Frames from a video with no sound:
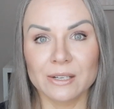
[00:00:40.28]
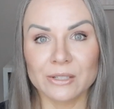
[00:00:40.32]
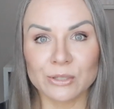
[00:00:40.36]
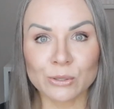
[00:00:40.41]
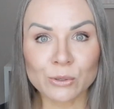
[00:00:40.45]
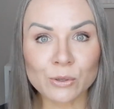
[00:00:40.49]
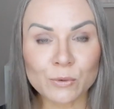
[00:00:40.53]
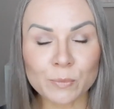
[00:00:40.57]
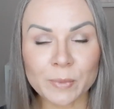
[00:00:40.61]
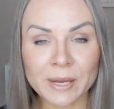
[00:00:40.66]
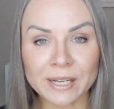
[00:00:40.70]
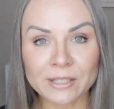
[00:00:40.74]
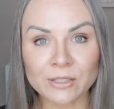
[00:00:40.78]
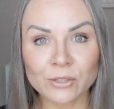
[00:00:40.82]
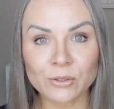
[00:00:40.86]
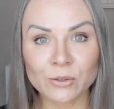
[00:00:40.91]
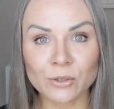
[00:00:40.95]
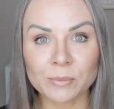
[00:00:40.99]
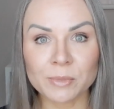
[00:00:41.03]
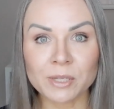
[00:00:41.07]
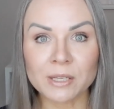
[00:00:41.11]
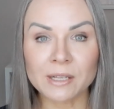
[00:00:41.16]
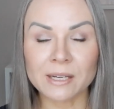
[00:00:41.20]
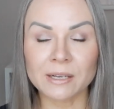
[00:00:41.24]
sort of back to
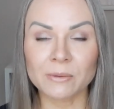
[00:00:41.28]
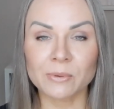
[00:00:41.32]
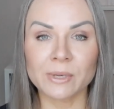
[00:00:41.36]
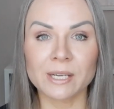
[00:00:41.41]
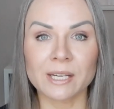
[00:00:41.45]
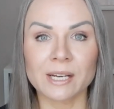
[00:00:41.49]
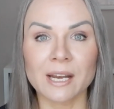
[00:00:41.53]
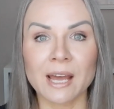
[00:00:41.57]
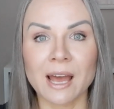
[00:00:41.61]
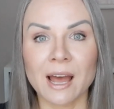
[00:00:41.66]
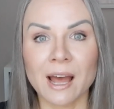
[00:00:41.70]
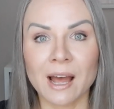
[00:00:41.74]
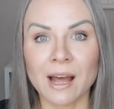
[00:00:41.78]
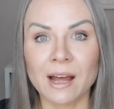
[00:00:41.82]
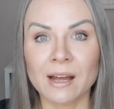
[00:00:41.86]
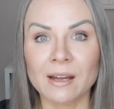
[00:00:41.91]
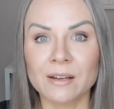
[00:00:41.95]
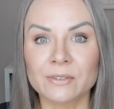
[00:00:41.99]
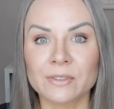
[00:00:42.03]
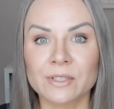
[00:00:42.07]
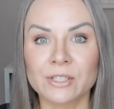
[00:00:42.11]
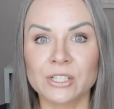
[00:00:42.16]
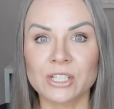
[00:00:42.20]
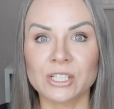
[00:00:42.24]
normal and we can
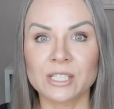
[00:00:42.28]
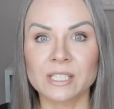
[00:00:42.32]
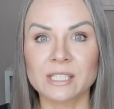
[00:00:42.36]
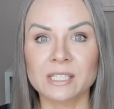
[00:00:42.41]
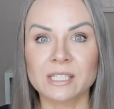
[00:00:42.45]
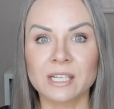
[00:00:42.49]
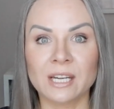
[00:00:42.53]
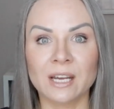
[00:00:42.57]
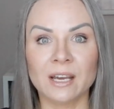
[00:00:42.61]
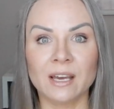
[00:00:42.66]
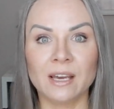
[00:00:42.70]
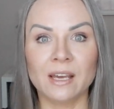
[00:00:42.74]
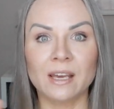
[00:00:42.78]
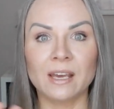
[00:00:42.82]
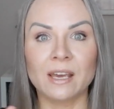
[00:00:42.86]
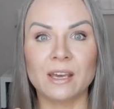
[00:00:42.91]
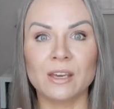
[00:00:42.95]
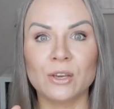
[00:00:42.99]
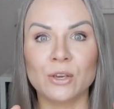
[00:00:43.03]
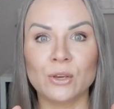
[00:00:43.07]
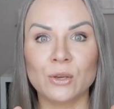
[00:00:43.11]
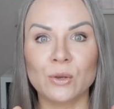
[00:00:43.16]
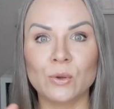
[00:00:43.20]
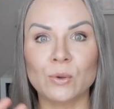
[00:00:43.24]
have just a
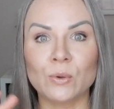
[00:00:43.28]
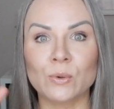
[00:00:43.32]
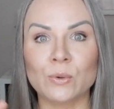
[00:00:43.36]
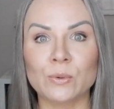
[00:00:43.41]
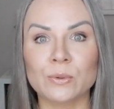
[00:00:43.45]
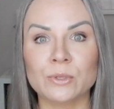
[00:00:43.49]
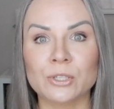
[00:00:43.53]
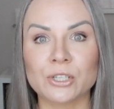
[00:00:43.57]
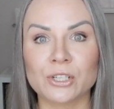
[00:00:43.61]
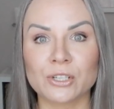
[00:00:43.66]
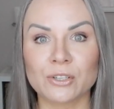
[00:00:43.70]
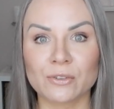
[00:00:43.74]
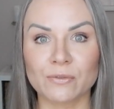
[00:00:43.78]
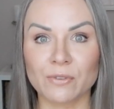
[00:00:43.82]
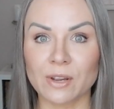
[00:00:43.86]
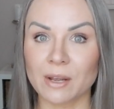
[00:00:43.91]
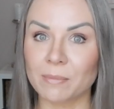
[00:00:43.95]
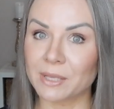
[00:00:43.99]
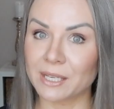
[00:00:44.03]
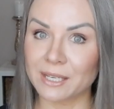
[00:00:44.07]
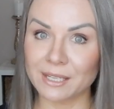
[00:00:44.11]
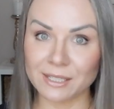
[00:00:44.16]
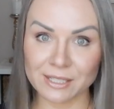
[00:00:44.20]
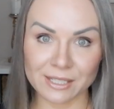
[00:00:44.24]
huge
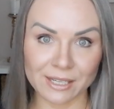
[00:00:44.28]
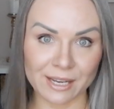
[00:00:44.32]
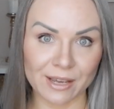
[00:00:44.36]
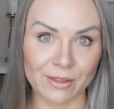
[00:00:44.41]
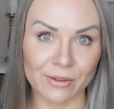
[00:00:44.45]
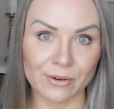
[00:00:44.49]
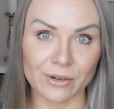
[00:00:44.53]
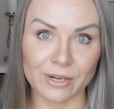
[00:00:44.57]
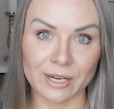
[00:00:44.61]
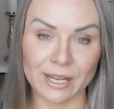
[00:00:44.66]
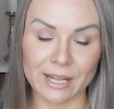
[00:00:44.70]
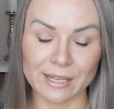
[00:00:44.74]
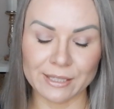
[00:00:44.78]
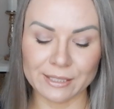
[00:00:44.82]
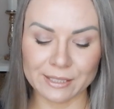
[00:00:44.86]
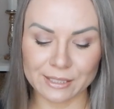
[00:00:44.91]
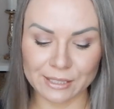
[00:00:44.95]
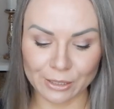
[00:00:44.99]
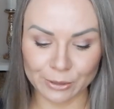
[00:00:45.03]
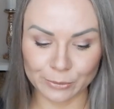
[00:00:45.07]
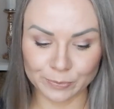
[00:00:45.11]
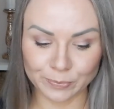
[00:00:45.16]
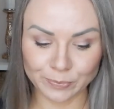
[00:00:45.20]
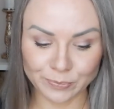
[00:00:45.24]
family get together again.
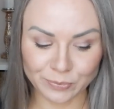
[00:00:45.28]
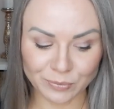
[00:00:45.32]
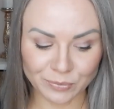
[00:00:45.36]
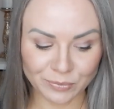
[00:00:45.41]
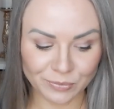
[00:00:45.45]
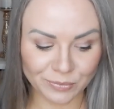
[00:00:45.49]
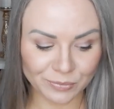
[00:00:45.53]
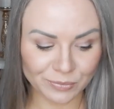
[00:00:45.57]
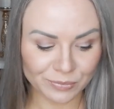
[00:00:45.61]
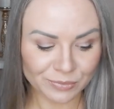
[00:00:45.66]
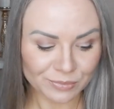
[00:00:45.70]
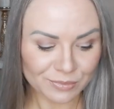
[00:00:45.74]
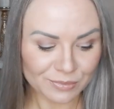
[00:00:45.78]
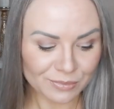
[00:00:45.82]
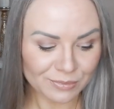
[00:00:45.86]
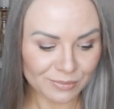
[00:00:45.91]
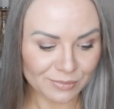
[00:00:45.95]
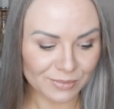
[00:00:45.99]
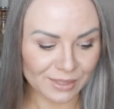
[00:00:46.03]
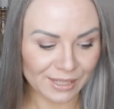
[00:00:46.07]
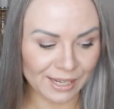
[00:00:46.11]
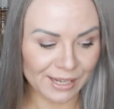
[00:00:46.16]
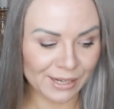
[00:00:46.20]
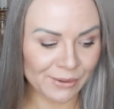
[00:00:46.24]
So
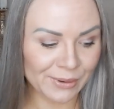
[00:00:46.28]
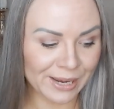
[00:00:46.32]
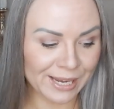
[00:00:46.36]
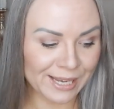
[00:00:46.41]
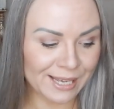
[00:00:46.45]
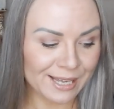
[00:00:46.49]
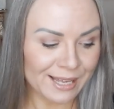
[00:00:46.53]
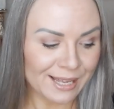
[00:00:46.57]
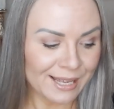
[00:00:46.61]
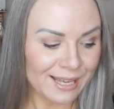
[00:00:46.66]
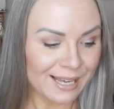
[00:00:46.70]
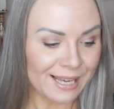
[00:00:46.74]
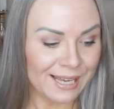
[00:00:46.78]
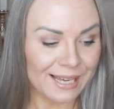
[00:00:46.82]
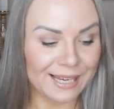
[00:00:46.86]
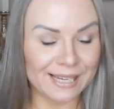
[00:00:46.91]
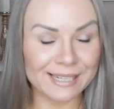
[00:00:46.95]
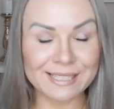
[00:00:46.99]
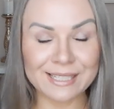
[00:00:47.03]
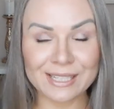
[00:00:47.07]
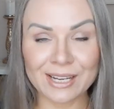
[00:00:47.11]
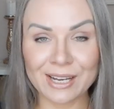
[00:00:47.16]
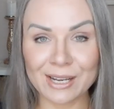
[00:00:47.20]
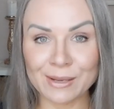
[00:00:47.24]
anyway,
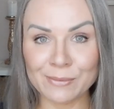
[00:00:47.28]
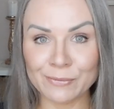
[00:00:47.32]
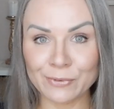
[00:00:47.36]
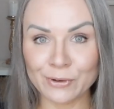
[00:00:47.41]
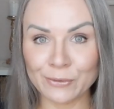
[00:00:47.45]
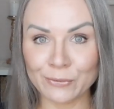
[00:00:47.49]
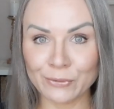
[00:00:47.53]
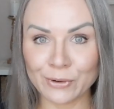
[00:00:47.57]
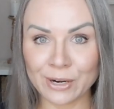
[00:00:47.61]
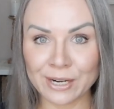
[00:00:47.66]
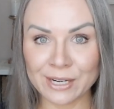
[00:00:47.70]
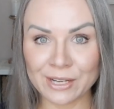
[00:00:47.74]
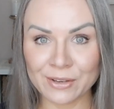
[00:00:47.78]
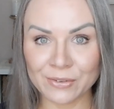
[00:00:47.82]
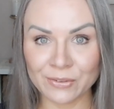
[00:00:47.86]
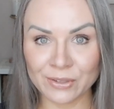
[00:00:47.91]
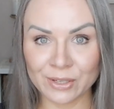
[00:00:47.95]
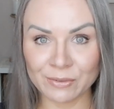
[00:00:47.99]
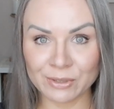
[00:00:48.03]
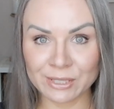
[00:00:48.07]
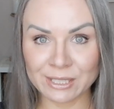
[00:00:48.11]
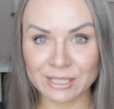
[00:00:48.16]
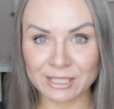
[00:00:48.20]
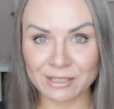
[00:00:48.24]
it is time for Friday
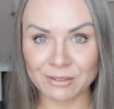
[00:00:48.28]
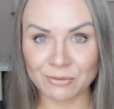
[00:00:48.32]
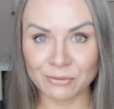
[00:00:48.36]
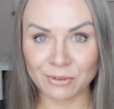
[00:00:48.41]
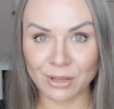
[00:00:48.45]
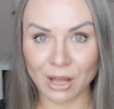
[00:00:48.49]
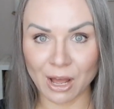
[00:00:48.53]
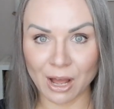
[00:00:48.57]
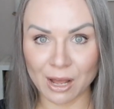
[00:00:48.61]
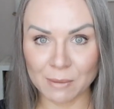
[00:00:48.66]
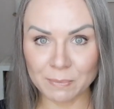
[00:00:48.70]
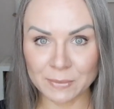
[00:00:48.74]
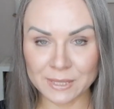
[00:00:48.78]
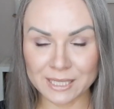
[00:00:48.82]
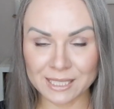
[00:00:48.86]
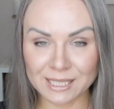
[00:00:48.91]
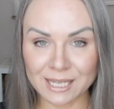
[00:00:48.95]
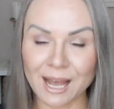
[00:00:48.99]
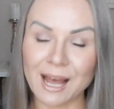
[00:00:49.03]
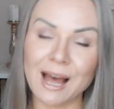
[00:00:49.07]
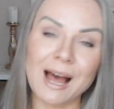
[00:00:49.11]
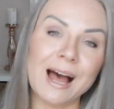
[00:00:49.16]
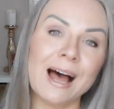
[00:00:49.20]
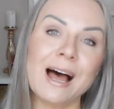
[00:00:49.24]
favorites and
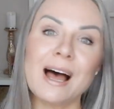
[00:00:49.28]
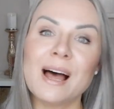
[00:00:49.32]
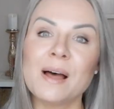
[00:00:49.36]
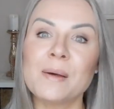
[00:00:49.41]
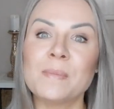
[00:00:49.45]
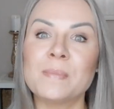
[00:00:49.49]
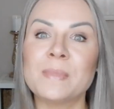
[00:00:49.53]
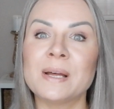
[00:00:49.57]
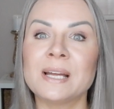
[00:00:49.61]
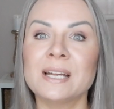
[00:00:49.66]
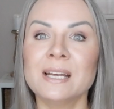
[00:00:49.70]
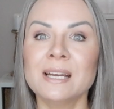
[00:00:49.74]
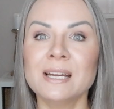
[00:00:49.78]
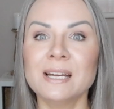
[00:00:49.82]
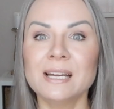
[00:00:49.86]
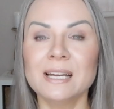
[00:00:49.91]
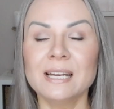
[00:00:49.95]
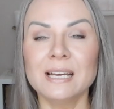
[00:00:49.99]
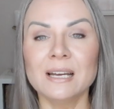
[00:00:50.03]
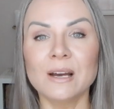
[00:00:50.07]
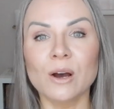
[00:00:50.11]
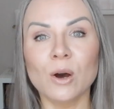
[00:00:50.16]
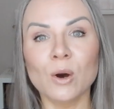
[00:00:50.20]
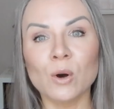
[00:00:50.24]
flops. Um,
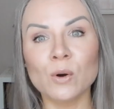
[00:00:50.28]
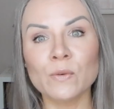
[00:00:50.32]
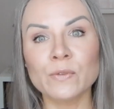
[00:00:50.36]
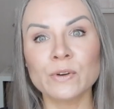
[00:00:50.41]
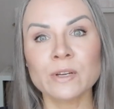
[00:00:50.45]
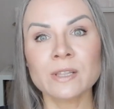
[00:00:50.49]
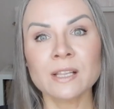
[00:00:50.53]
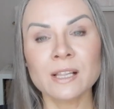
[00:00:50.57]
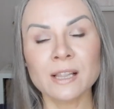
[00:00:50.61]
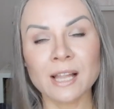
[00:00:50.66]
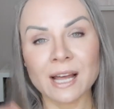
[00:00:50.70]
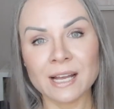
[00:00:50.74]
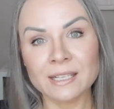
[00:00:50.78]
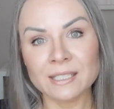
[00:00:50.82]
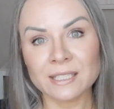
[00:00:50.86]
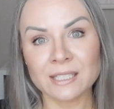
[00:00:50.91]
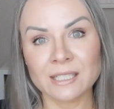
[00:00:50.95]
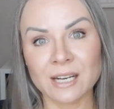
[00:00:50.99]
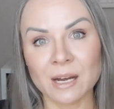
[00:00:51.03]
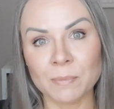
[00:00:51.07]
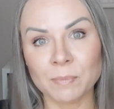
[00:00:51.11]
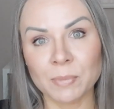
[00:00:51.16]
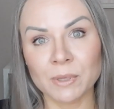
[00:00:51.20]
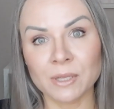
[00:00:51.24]
over the
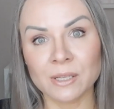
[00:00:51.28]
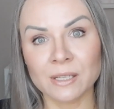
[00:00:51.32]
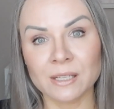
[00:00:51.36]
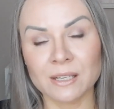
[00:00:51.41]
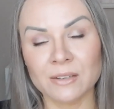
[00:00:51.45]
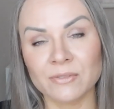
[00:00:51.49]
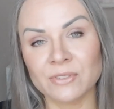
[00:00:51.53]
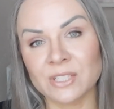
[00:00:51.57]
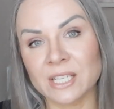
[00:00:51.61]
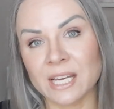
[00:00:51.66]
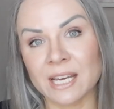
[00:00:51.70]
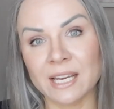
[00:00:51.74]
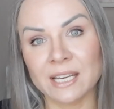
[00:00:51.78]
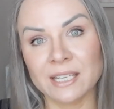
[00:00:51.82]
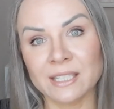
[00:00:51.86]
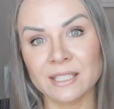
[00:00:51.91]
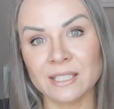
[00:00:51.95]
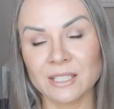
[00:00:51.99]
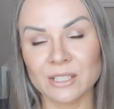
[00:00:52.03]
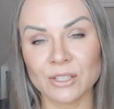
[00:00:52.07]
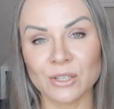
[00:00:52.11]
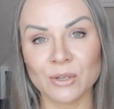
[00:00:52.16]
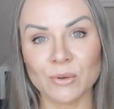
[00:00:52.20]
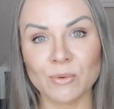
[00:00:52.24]
last couple of
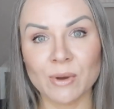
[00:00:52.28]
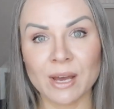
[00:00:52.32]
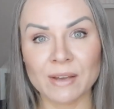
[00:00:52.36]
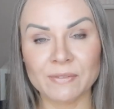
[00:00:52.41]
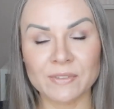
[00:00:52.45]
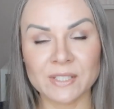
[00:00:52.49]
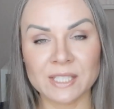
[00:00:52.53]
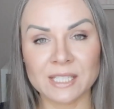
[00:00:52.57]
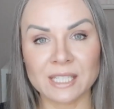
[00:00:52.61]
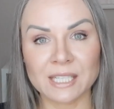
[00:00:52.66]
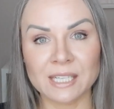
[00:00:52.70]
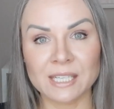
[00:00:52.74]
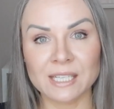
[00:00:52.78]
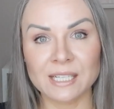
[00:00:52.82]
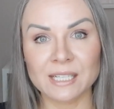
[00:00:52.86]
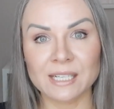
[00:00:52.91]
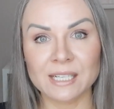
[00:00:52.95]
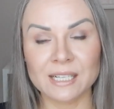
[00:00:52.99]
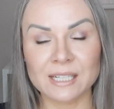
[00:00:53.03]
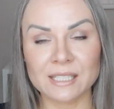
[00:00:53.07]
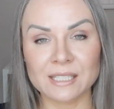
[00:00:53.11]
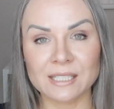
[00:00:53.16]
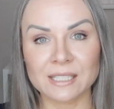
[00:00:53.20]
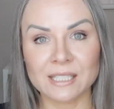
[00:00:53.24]
days, you have
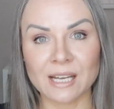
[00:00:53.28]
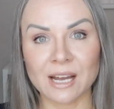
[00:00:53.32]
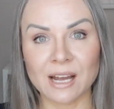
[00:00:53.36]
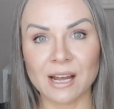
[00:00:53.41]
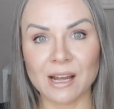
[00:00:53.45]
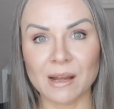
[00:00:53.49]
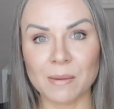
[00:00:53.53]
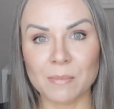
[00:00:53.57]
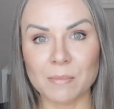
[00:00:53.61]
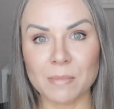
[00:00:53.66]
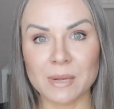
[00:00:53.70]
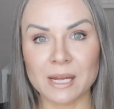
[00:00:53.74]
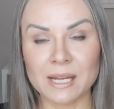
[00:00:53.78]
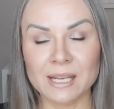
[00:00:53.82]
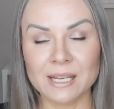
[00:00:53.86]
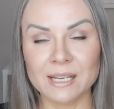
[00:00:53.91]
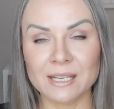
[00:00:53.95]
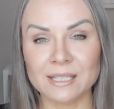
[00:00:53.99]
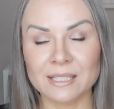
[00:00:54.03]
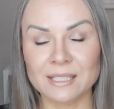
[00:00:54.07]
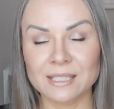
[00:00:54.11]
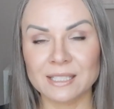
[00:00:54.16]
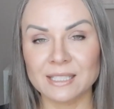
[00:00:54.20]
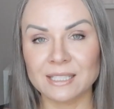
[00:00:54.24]
seen some
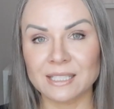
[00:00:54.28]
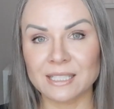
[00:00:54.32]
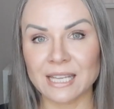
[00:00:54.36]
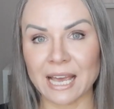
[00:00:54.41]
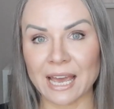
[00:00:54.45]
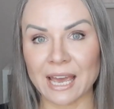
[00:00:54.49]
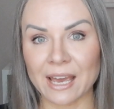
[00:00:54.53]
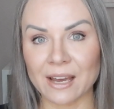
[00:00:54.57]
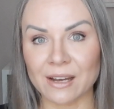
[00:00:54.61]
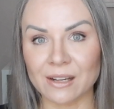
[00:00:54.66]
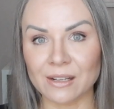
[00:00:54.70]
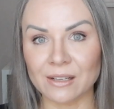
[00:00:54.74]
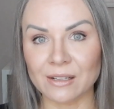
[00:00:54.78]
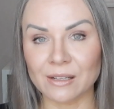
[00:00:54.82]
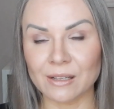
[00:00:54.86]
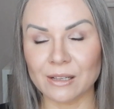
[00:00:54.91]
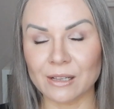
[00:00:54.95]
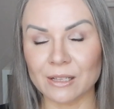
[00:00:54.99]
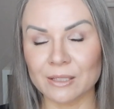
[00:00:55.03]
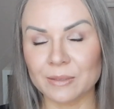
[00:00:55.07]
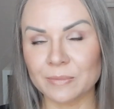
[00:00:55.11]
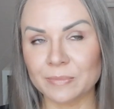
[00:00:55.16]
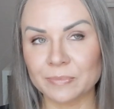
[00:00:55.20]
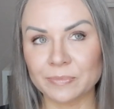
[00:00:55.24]

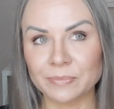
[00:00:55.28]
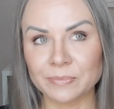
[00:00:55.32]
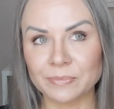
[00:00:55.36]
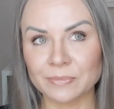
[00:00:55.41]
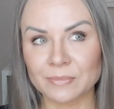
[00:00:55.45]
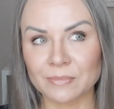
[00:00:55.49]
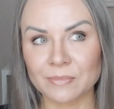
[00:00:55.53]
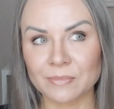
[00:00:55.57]
sale